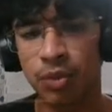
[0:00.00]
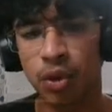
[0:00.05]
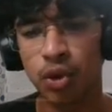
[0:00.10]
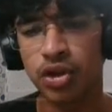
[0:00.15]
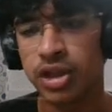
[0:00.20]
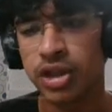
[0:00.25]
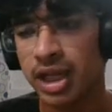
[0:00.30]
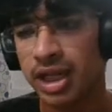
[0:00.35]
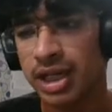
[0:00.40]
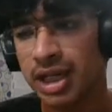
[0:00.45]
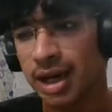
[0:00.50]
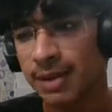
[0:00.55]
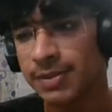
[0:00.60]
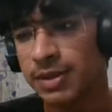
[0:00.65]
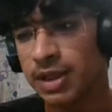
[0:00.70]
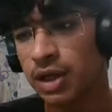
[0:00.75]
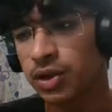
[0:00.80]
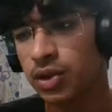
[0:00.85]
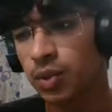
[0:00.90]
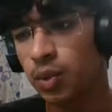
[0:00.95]
mostly it
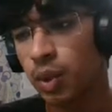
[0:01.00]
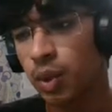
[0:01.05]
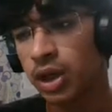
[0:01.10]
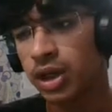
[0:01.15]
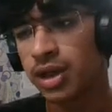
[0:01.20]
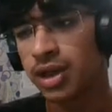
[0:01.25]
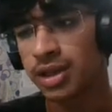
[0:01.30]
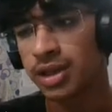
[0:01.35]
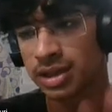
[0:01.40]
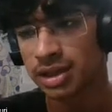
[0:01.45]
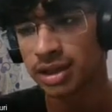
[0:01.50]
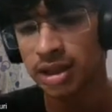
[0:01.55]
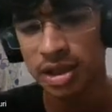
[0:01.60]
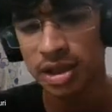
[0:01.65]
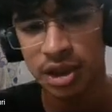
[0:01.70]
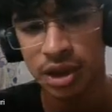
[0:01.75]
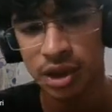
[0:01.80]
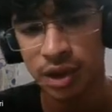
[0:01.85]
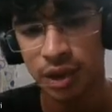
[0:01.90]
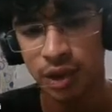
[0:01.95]
comes down to what
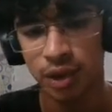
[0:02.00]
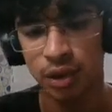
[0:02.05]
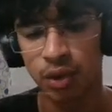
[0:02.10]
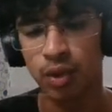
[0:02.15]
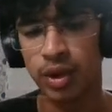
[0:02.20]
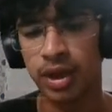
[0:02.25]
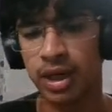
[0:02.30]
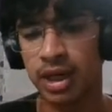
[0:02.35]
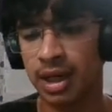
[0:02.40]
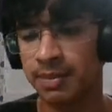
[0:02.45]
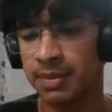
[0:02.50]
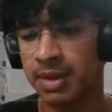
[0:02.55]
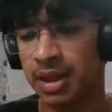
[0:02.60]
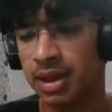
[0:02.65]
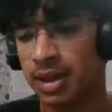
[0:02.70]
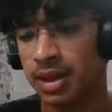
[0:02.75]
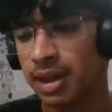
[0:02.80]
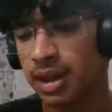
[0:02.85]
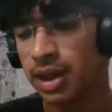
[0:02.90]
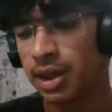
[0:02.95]
research you do in
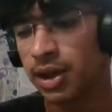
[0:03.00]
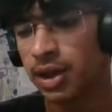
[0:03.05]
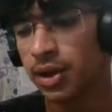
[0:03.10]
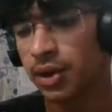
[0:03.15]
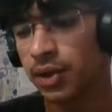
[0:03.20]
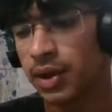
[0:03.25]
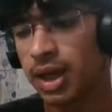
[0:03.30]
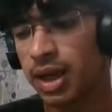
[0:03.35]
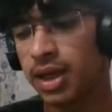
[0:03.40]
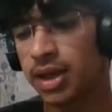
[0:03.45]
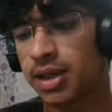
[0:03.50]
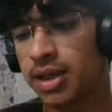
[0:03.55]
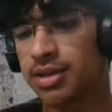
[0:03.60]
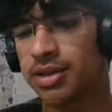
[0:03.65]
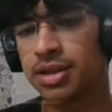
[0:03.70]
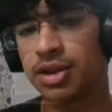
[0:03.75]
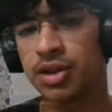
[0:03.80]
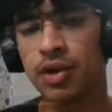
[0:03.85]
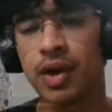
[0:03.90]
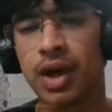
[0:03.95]
ML. Okay,
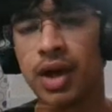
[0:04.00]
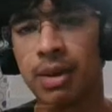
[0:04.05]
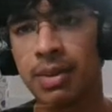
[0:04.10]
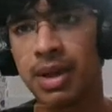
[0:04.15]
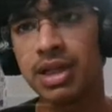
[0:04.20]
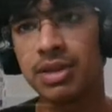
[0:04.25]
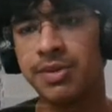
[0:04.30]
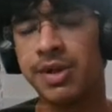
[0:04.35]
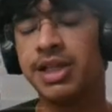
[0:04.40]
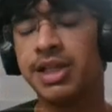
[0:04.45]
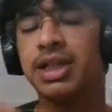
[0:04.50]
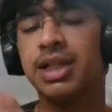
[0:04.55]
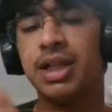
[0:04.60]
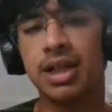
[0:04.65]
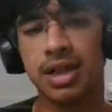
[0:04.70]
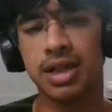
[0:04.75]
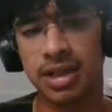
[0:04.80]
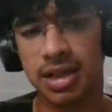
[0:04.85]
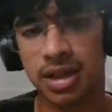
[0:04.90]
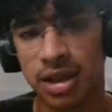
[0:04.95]
so ML is basically
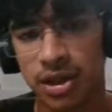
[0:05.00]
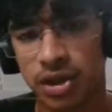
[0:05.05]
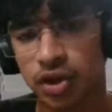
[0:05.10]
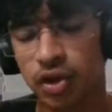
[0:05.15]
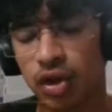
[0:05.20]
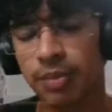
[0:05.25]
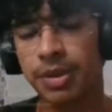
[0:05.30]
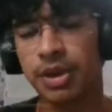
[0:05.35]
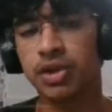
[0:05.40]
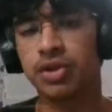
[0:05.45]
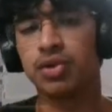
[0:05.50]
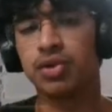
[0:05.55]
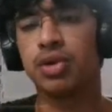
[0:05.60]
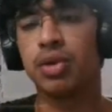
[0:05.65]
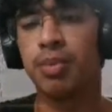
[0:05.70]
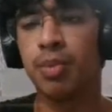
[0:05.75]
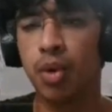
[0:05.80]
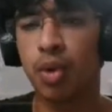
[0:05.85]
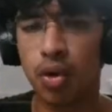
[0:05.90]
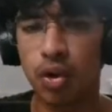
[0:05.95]
a research topic. So
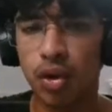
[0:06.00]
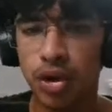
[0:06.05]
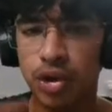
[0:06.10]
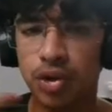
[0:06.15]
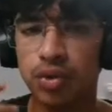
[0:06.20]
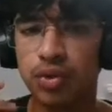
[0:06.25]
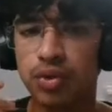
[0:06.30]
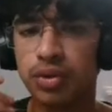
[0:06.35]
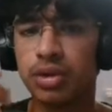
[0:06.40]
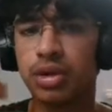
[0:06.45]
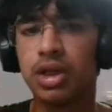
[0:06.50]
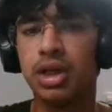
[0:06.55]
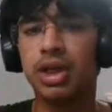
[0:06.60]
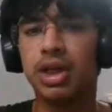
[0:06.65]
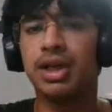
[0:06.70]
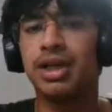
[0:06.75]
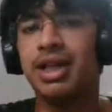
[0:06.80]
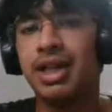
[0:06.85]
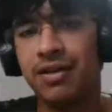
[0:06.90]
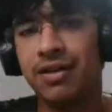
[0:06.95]
the more you
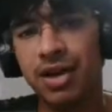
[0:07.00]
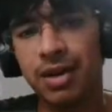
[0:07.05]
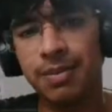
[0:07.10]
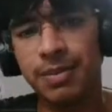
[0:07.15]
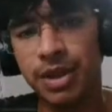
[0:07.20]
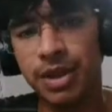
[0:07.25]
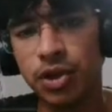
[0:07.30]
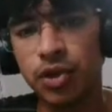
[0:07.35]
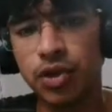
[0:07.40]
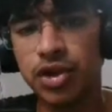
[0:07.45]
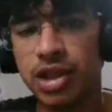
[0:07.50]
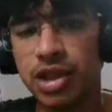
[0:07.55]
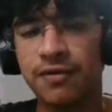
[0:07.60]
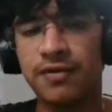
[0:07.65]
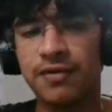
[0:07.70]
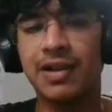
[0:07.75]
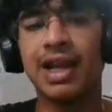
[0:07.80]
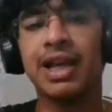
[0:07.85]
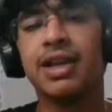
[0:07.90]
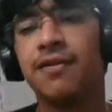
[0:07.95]
develop new
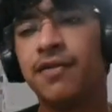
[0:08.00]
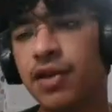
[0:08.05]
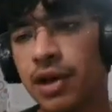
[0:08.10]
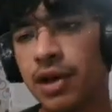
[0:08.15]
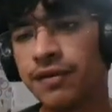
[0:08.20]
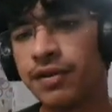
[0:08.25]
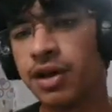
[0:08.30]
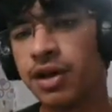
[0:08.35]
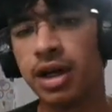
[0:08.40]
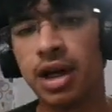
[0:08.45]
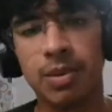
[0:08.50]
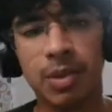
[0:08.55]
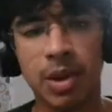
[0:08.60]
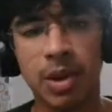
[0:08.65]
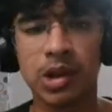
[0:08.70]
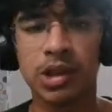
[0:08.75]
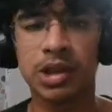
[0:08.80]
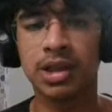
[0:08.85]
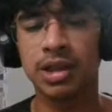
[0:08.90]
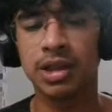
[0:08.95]
stuff, like if you have heard
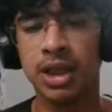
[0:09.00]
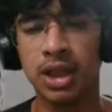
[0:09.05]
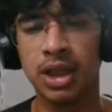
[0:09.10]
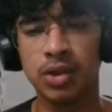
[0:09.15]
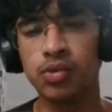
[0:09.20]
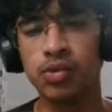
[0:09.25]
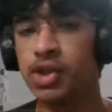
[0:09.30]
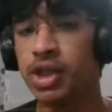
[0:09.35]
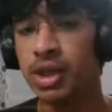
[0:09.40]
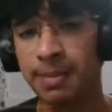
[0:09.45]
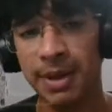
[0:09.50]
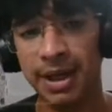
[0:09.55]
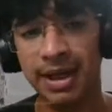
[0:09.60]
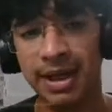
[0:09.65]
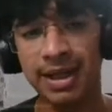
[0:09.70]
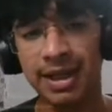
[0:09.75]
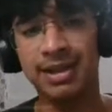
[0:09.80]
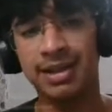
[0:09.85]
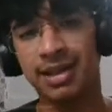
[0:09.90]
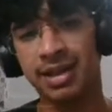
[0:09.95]
about the new
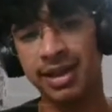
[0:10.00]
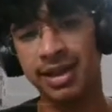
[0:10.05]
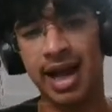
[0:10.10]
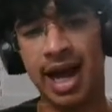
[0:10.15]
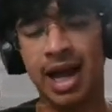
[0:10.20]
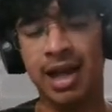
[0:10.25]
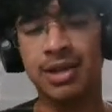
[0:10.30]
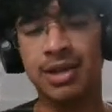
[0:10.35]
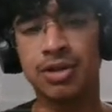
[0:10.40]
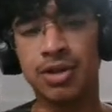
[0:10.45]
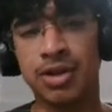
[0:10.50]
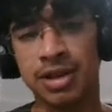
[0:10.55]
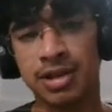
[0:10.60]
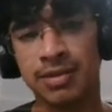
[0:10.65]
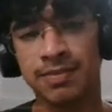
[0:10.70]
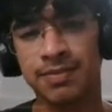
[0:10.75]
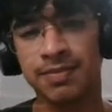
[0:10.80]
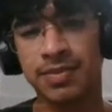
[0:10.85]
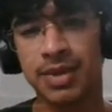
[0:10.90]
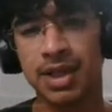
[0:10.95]
GPT-3
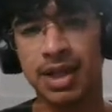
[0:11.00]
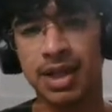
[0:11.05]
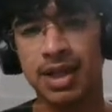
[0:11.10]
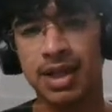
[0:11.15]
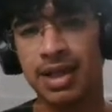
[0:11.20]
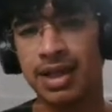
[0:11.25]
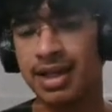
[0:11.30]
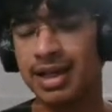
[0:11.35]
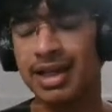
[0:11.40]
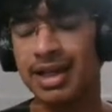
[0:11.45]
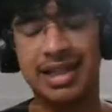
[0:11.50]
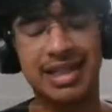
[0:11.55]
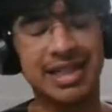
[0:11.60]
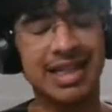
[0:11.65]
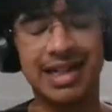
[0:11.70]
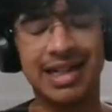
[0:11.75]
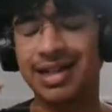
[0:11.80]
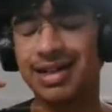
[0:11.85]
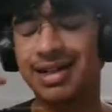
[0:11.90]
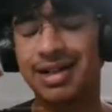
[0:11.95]
algorithm,
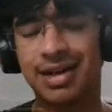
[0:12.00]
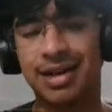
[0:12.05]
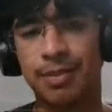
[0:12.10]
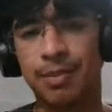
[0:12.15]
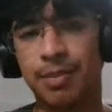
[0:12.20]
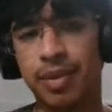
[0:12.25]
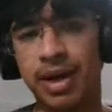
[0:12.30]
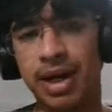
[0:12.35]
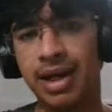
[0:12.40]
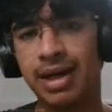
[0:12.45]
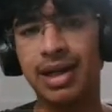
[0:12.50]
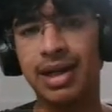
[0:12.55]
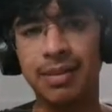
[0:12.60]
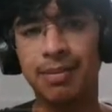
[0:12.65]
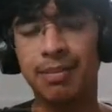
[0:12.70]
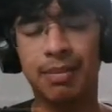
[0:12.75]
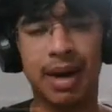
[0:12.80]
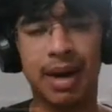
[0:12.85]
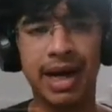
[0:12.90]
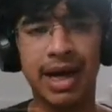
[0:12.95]
it's at a
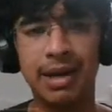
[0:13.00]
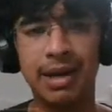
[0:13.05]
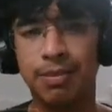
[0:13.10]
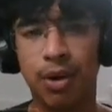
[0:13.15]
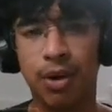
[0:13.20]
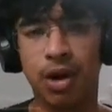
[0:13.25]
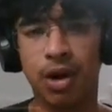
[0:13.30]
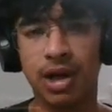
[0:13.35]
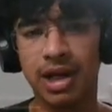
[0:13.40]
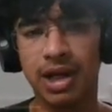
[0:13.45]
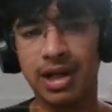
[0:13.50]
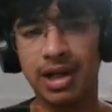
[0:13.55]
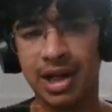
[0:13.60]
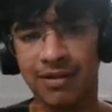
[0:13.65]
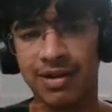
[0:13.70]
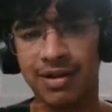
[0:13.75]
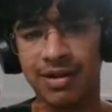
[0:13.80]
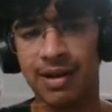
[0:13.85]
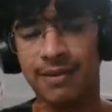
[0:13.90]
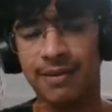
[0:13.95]
completely mind-boggling
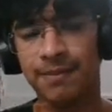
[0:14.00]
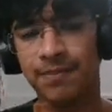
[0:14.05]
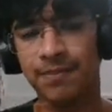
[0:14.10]
level.